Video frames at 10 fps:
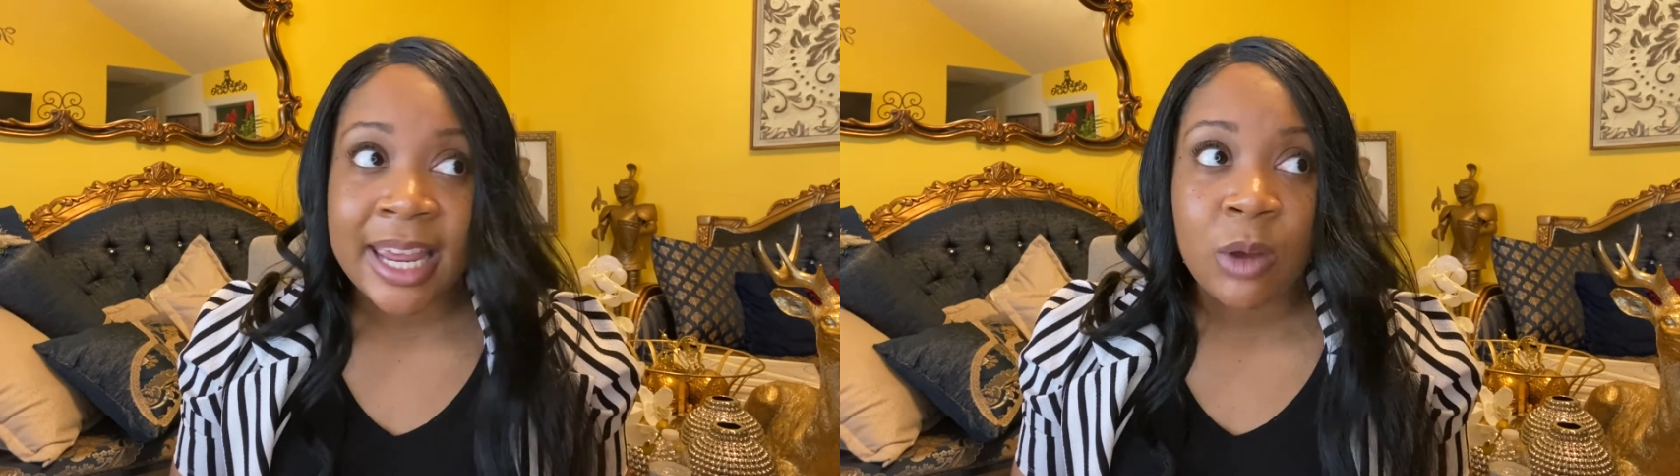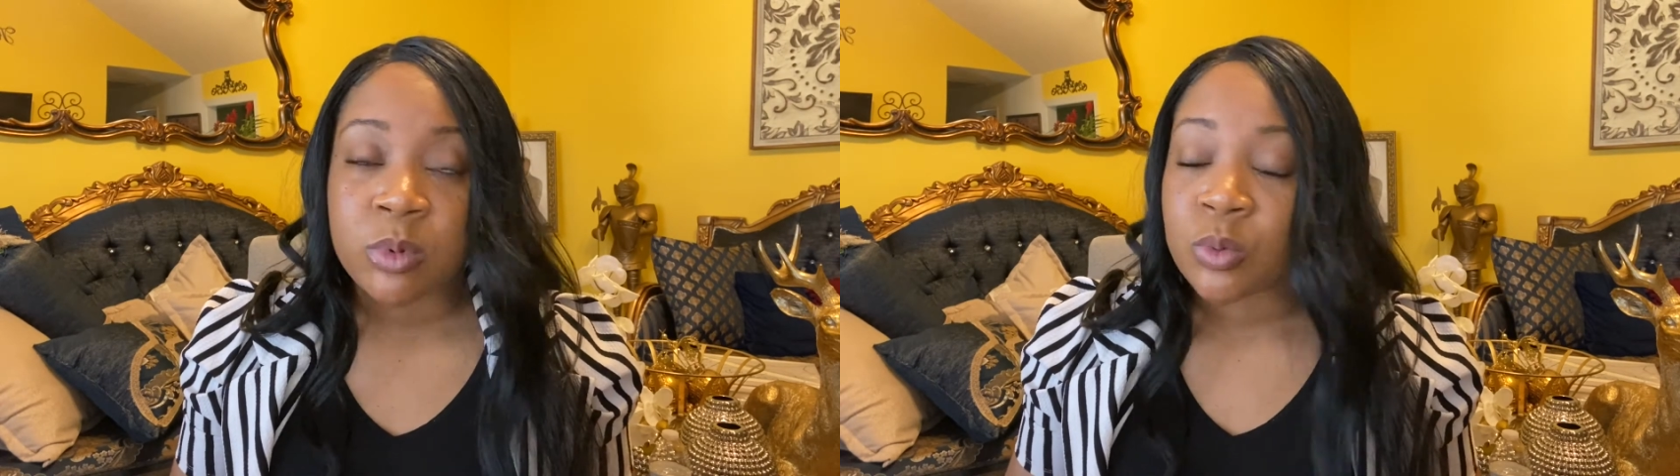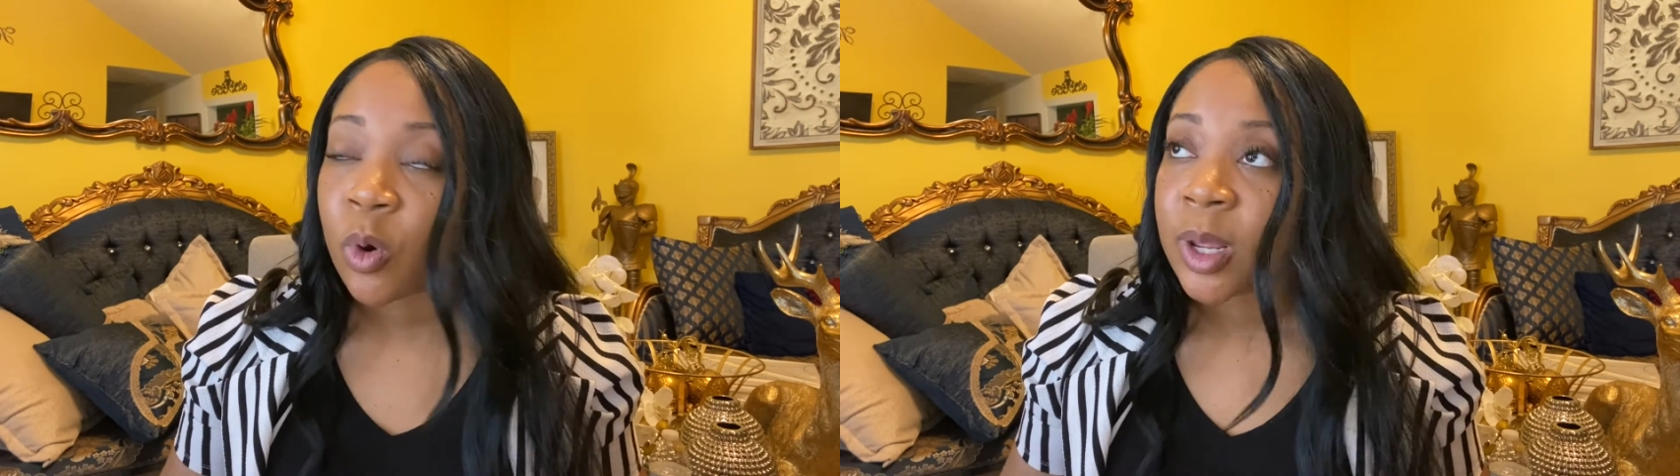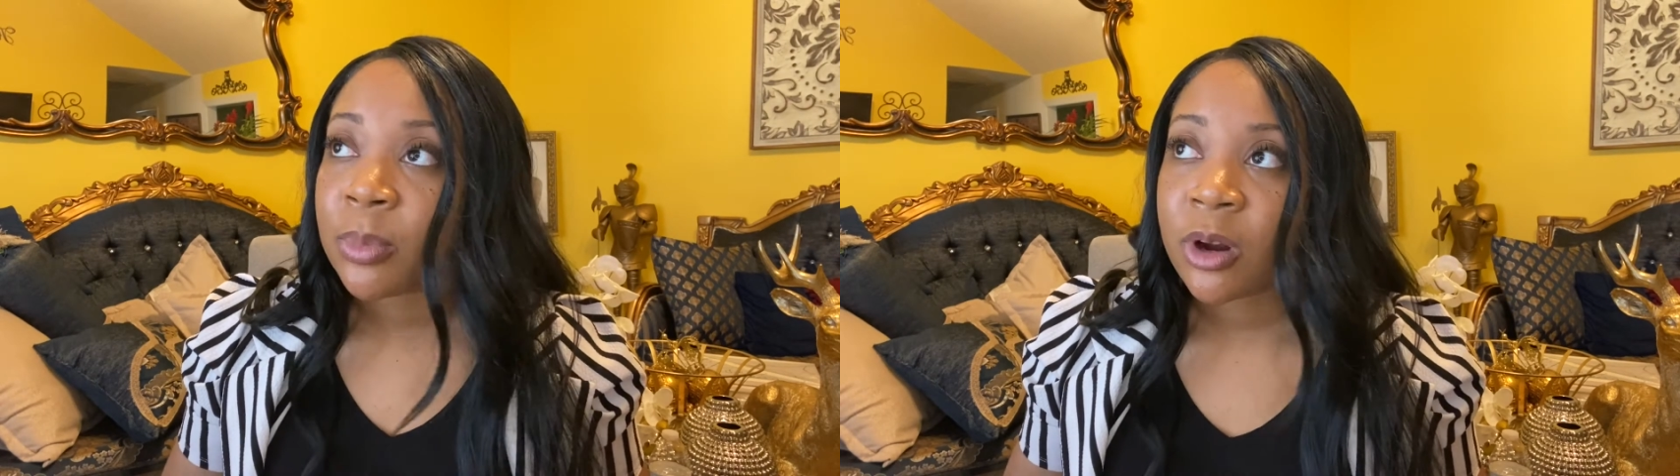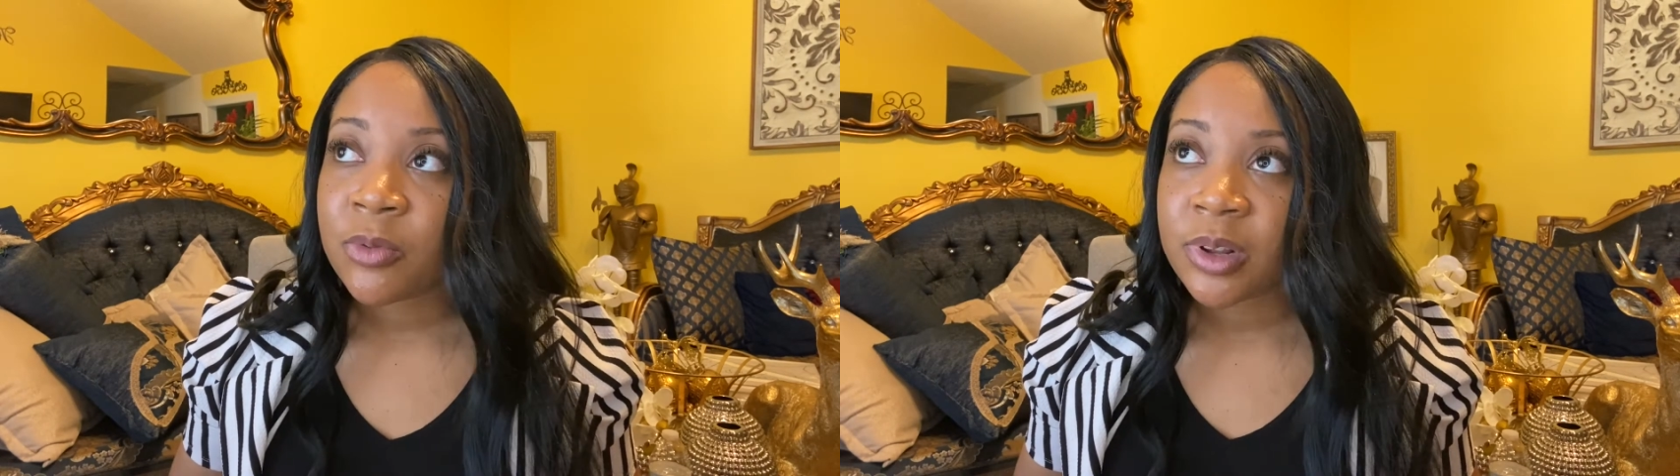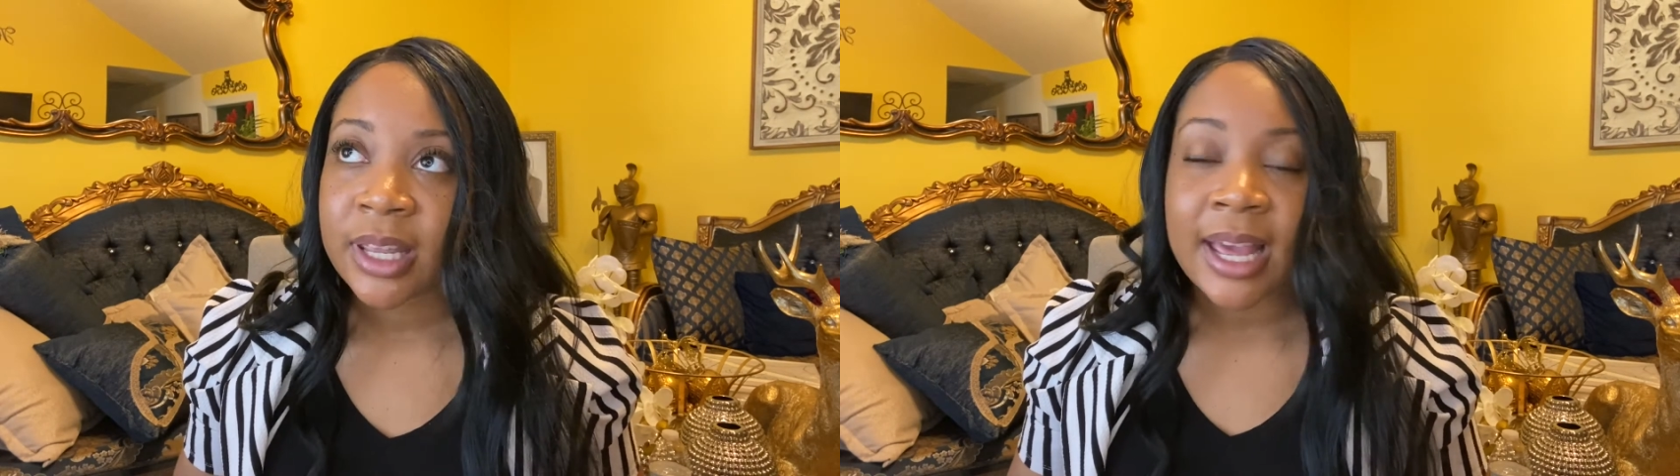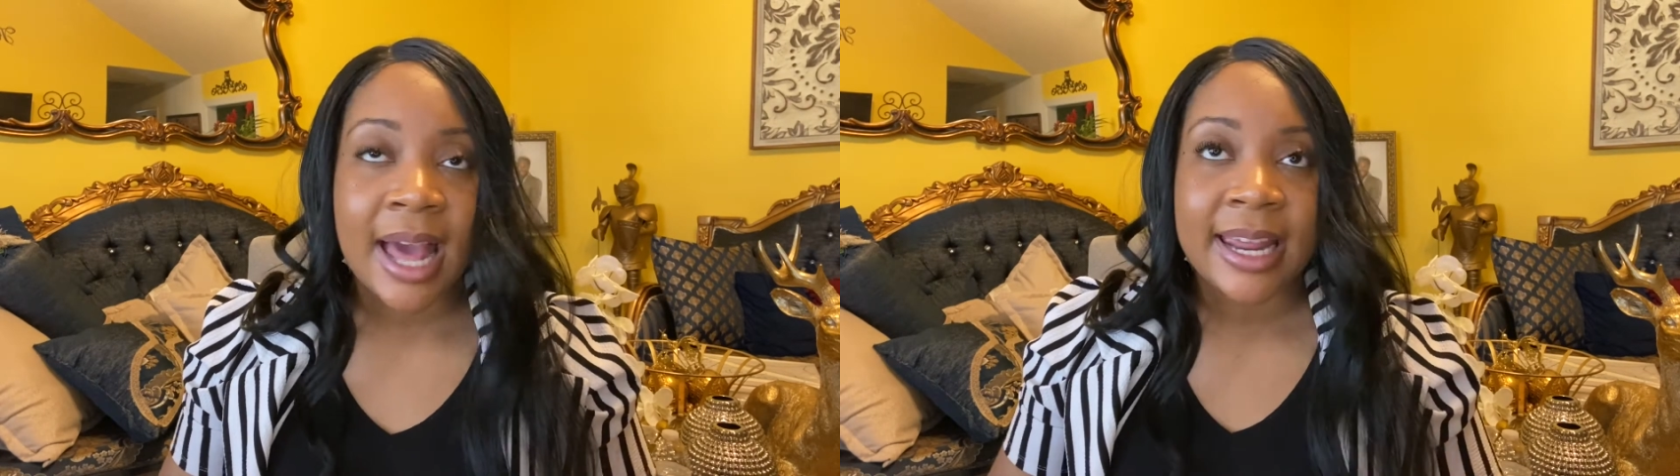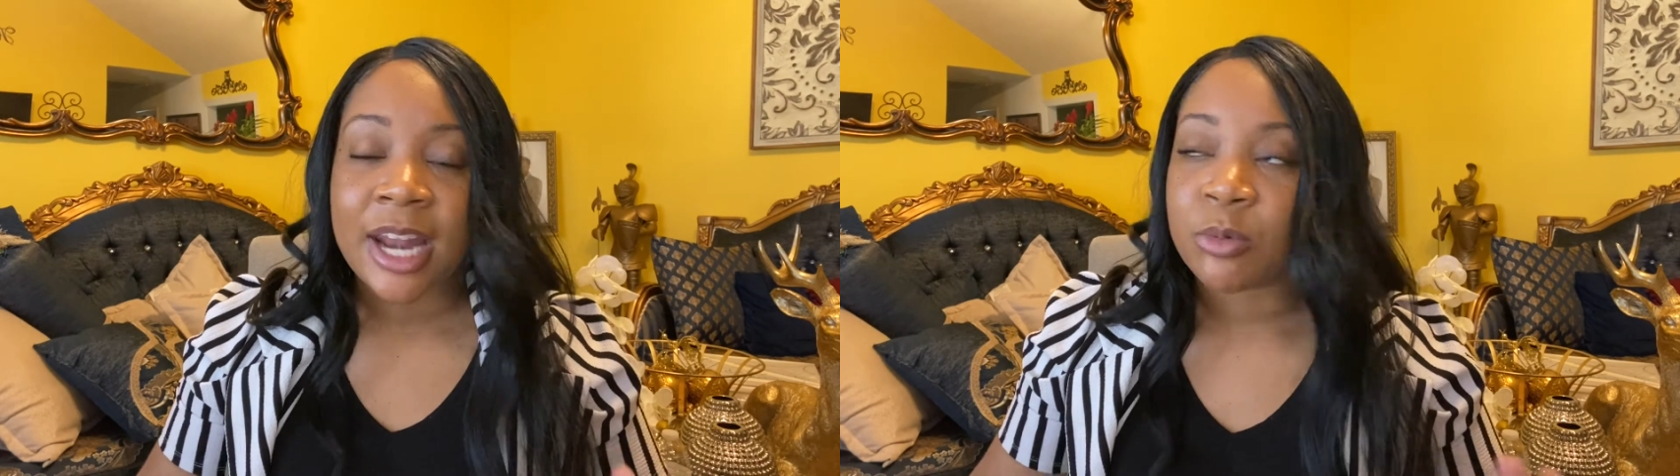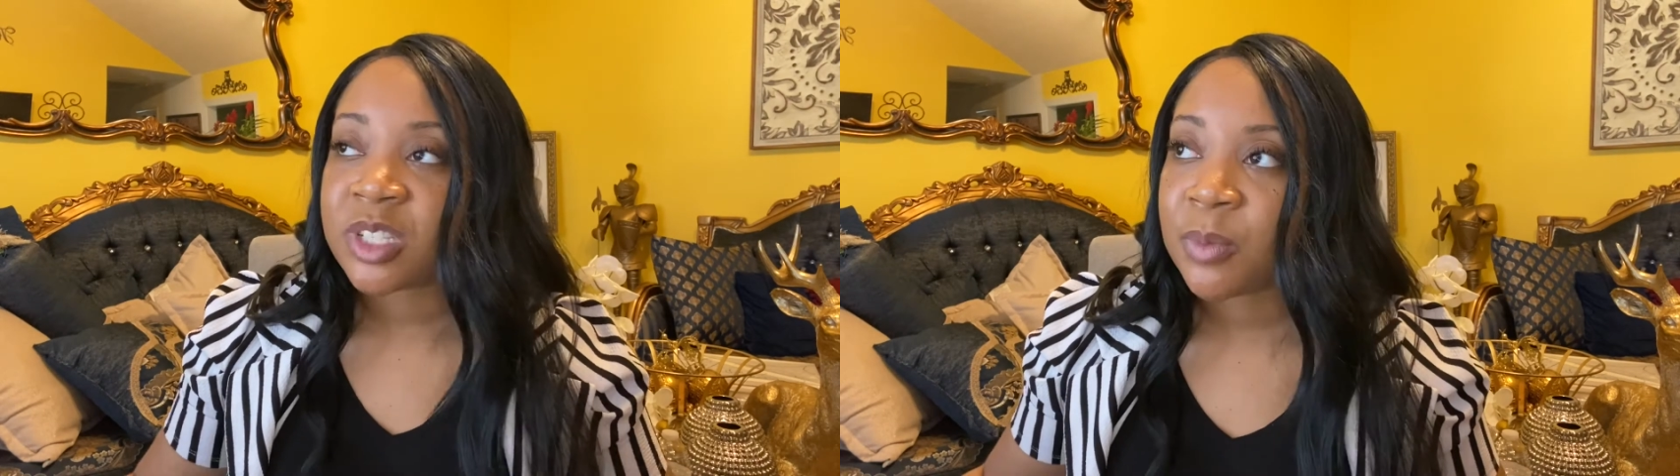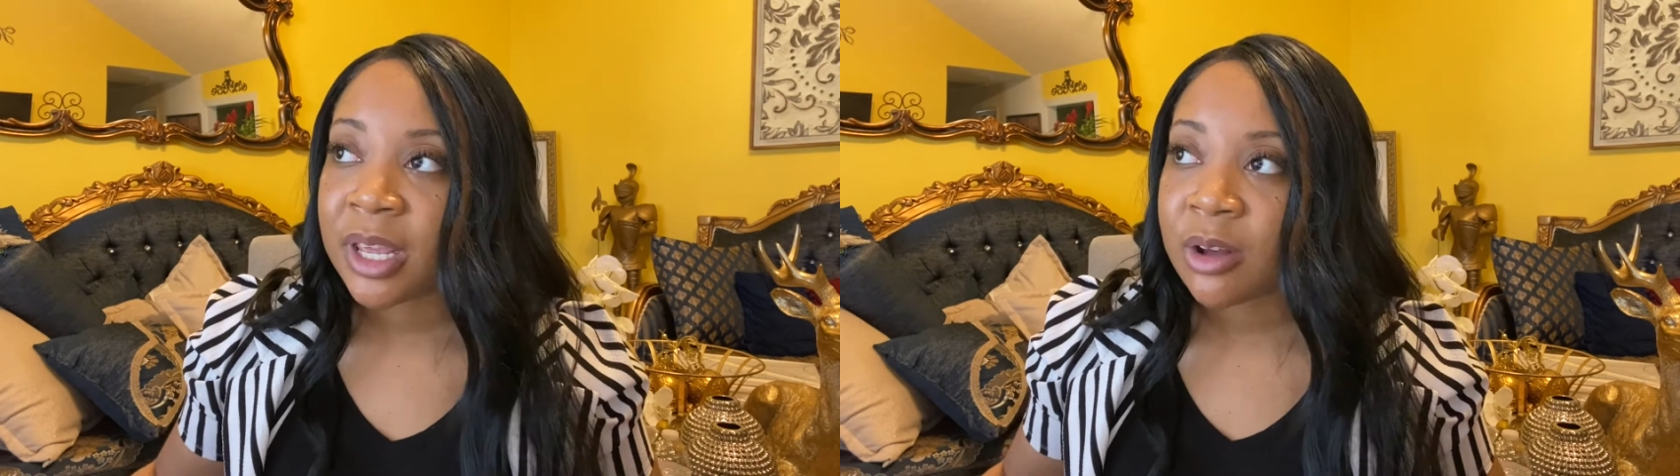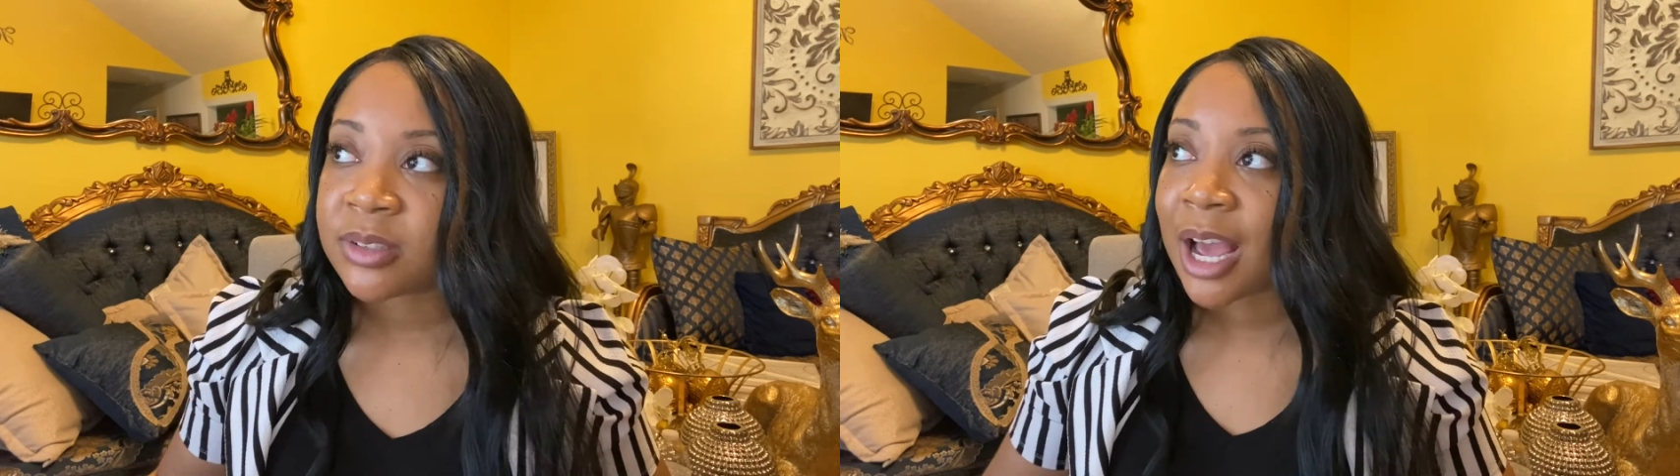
it was working perfectly. I didn't have no smells.